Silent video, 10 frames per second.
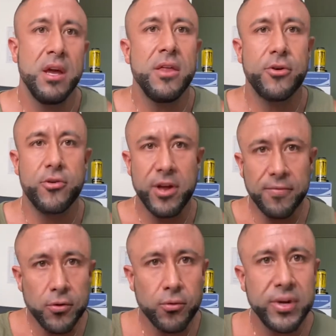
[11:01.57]
They're there
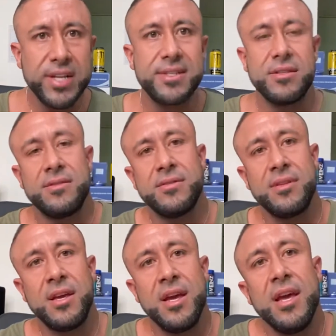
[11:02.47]
for a reason.
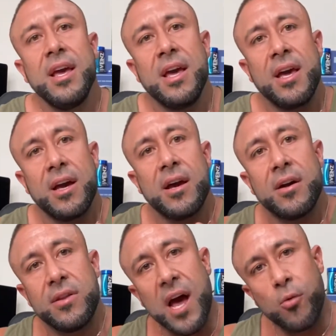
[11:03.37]

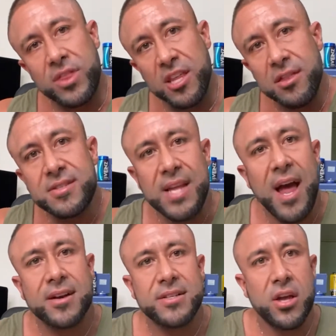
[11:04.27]
Now within the
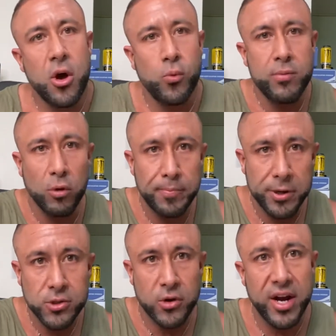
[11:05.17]
stacks, we will
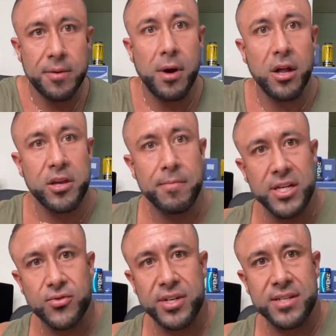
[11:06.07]
build your anabolic
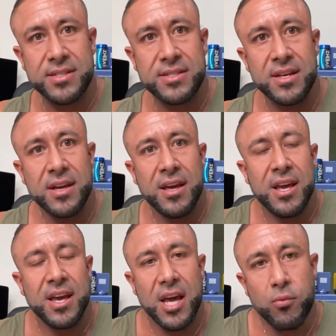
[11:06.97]
matrix.
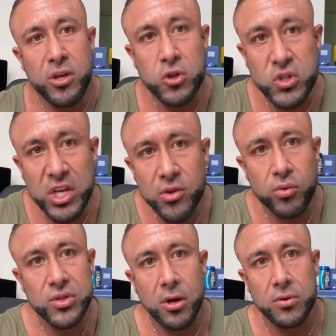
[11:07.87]
And when you see the
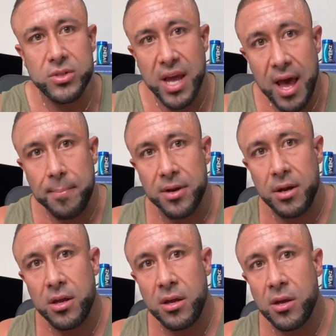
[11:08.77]
results happen,
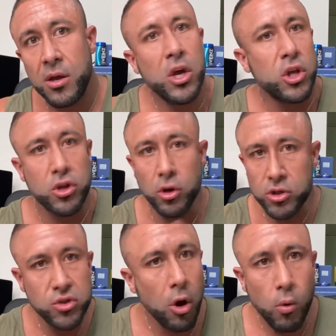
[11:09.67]
there's
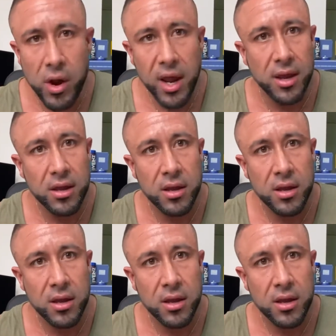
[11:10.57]
no way